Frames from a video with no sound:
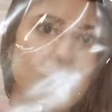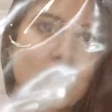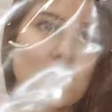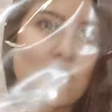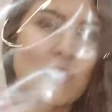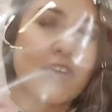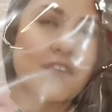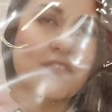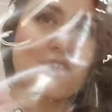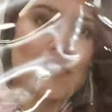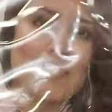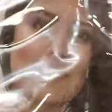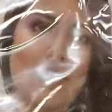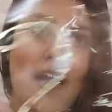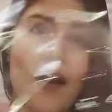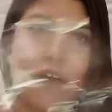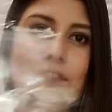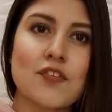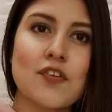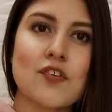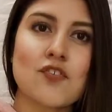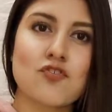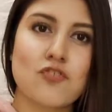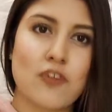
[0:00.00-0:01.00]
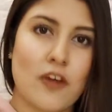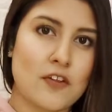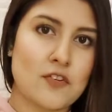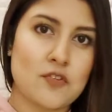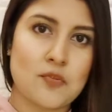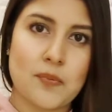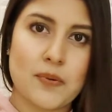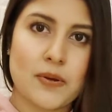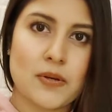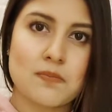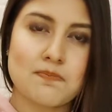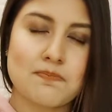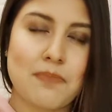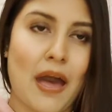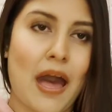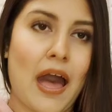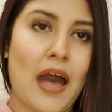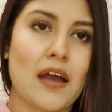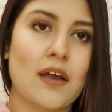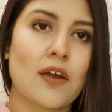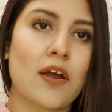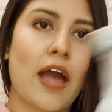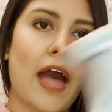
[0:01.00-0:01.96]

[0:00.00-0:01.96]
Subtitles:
So you can just have this transparent pack,